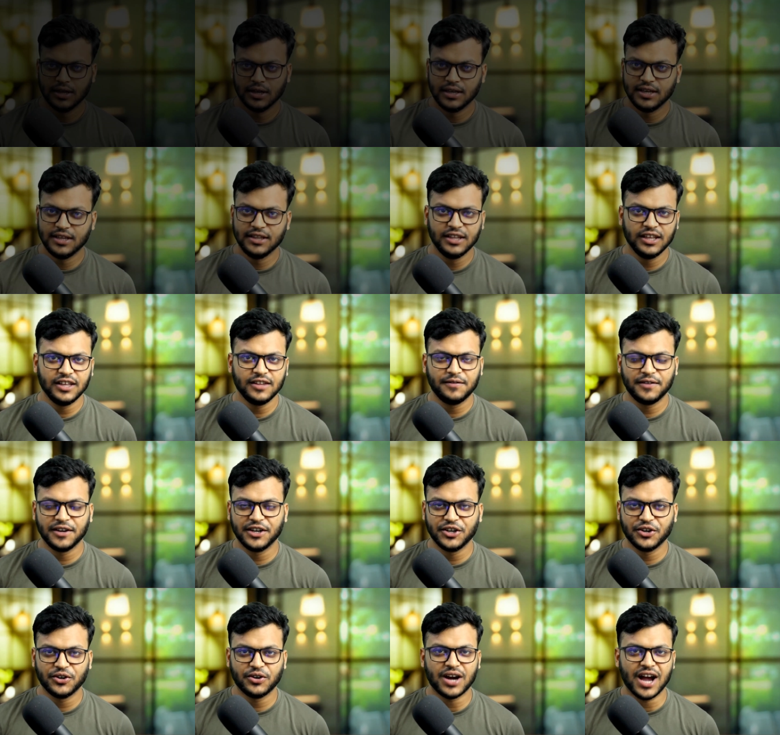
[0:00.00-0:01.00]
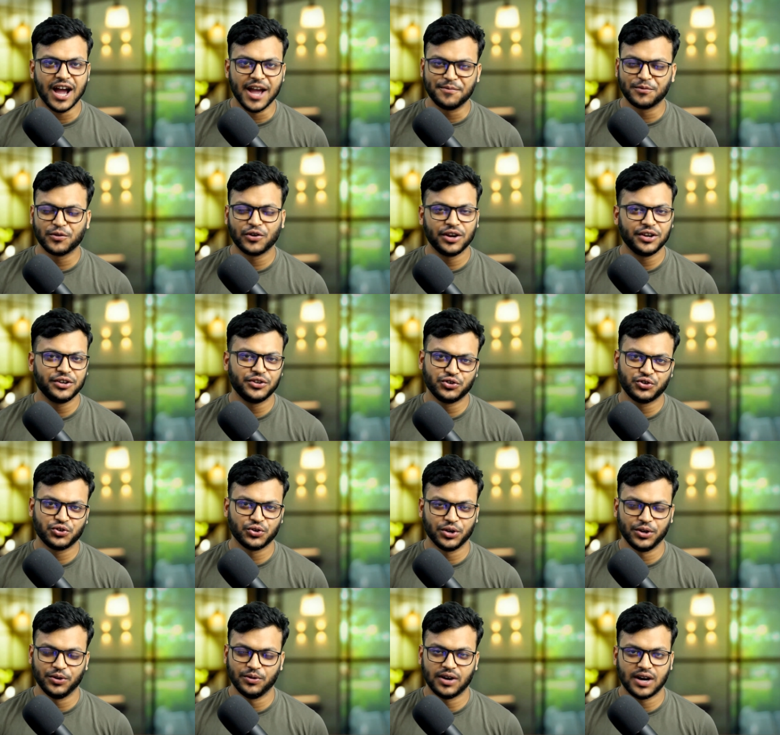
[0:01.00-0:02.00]
In this video, I am going to show
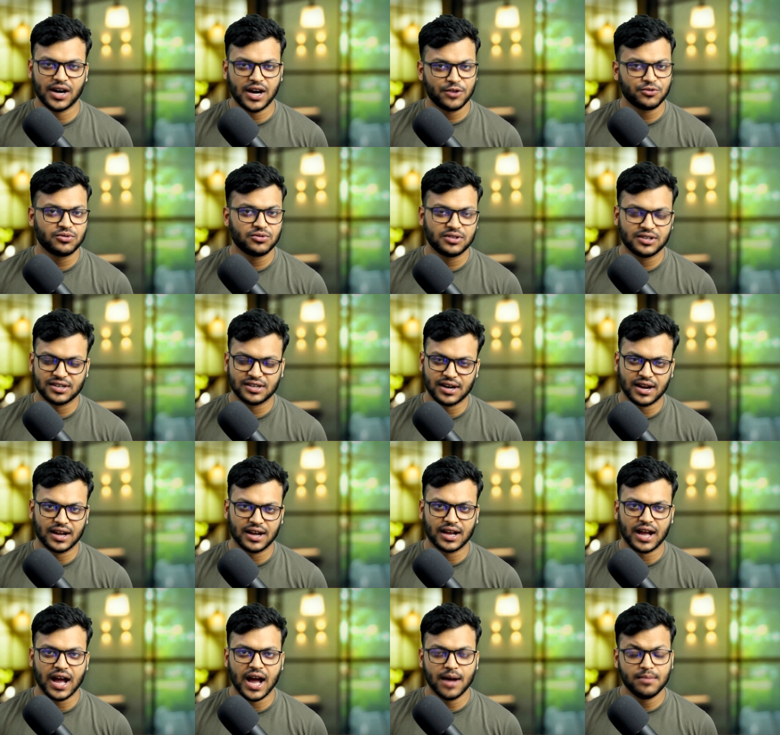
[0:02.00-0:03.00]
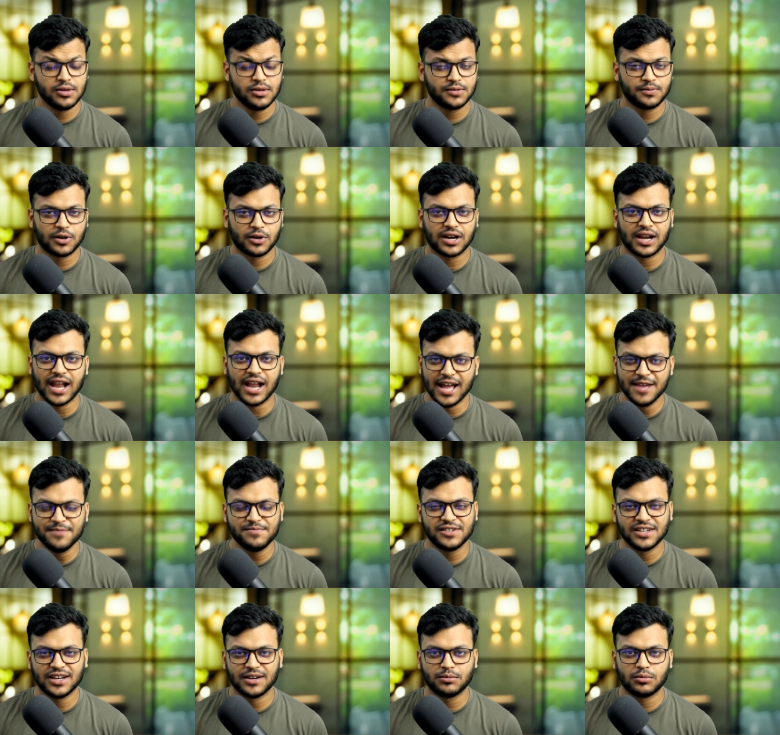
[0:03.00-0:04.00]
you how to track HubSpot live
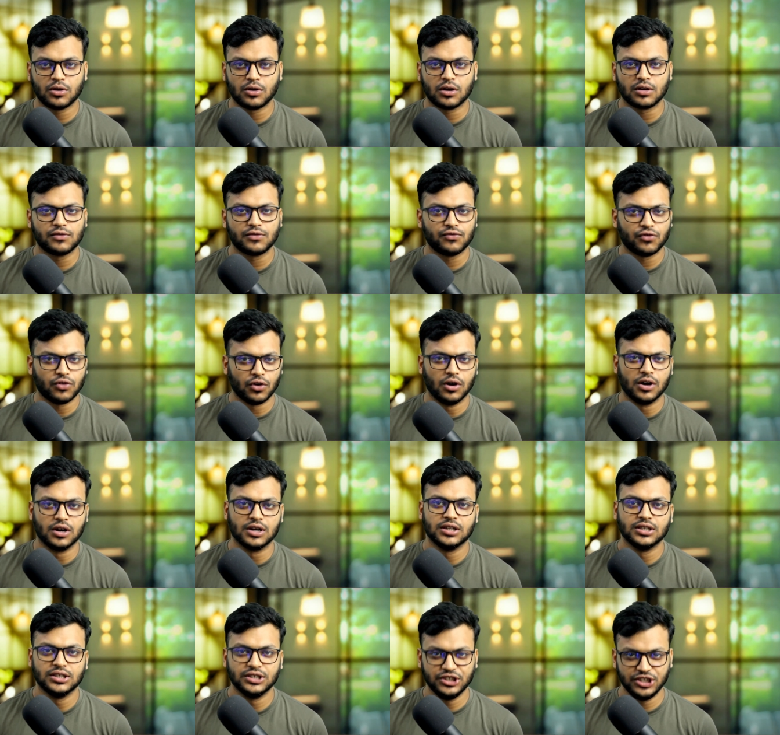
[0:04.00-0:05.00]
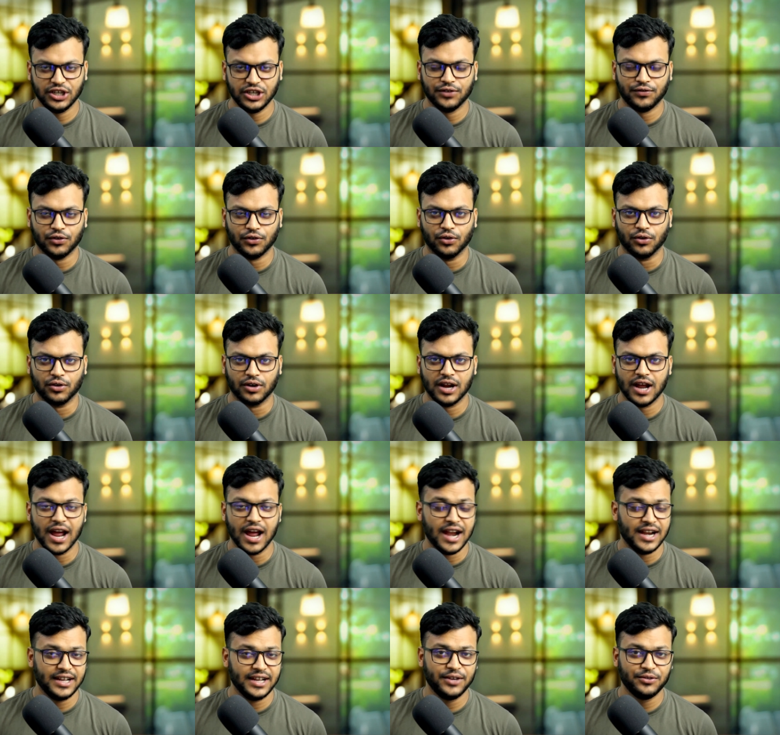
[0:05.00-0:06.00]
chatbot for GA4
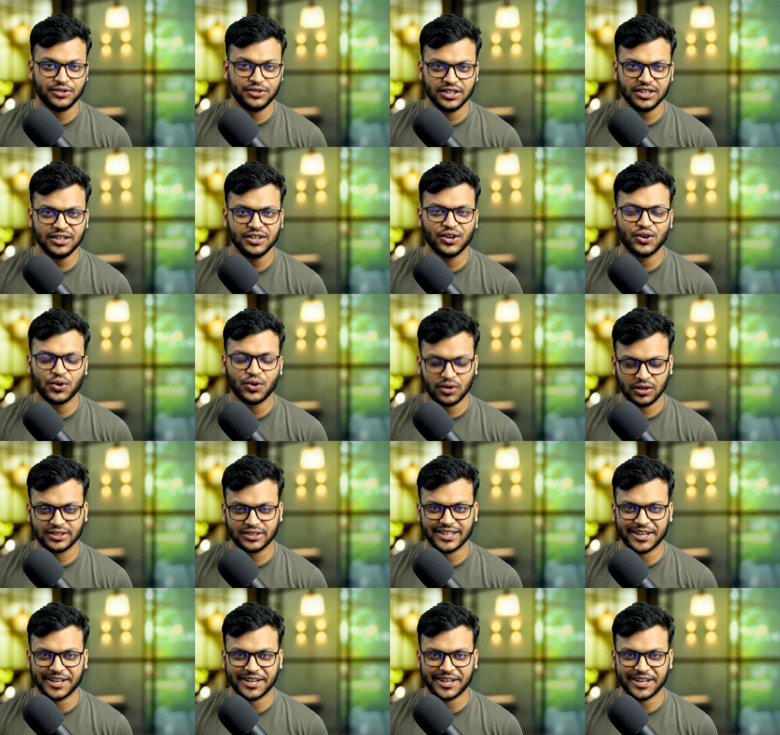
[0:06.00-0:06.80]
and using Google Tag